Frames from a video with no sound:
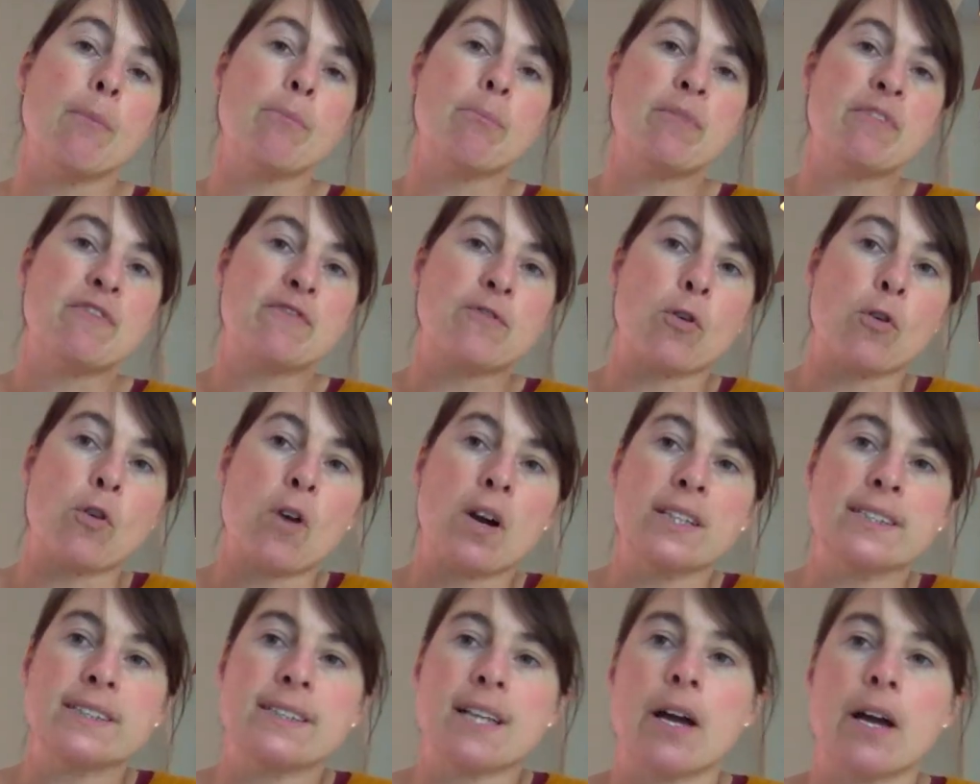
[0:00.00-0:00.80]
before
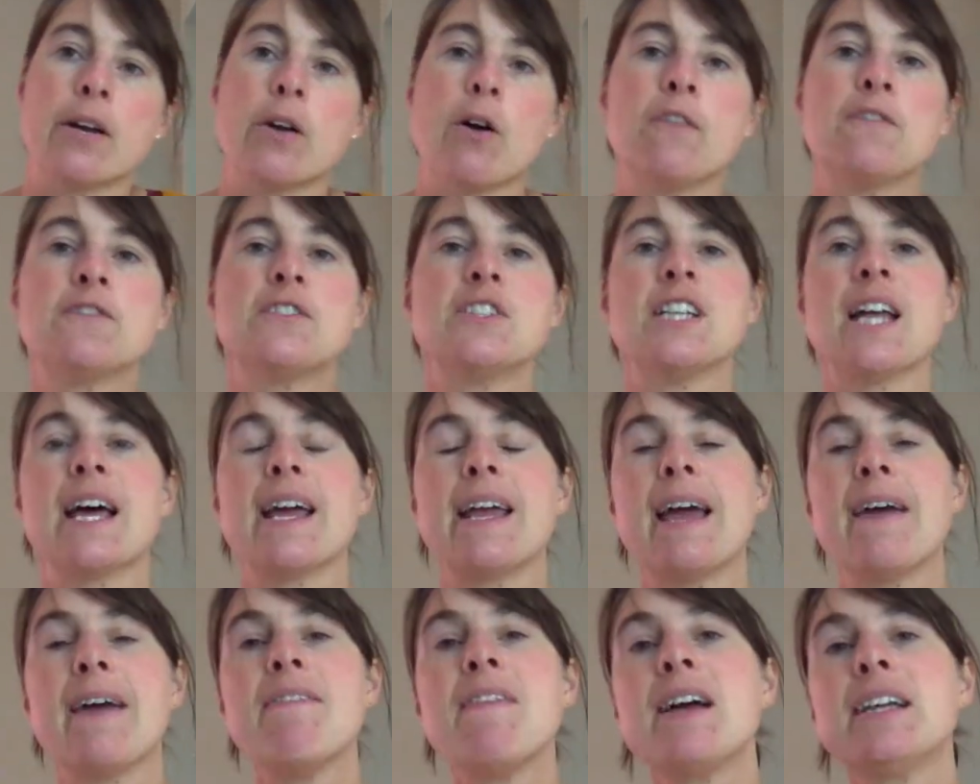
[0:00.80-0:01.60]
I sign off
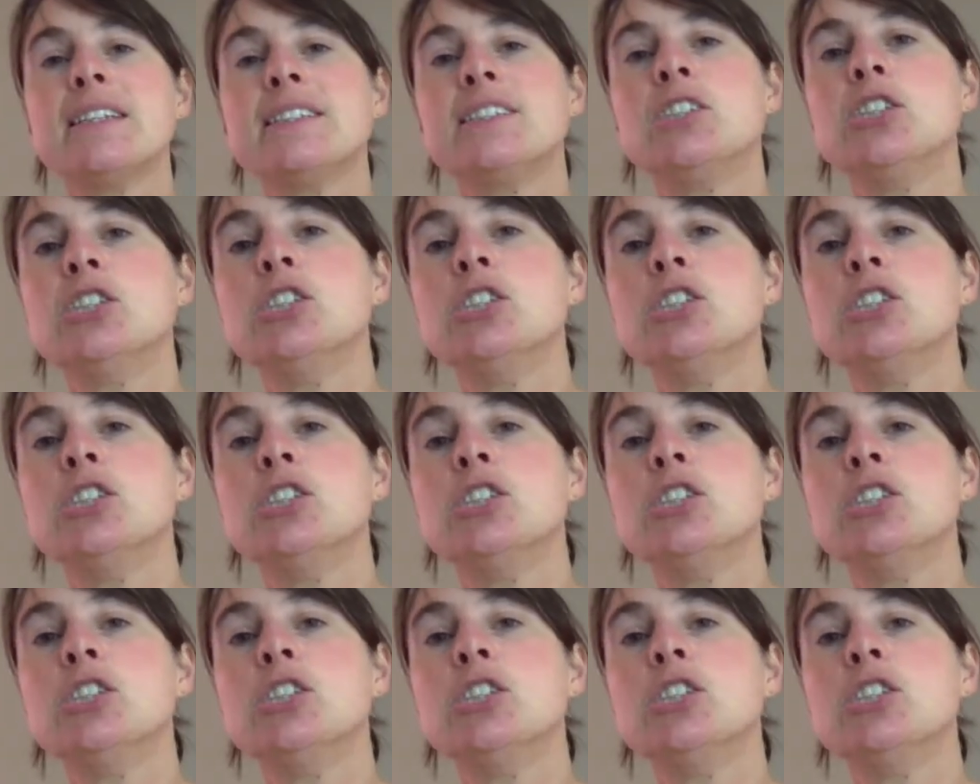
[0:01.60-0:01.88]
today, and that's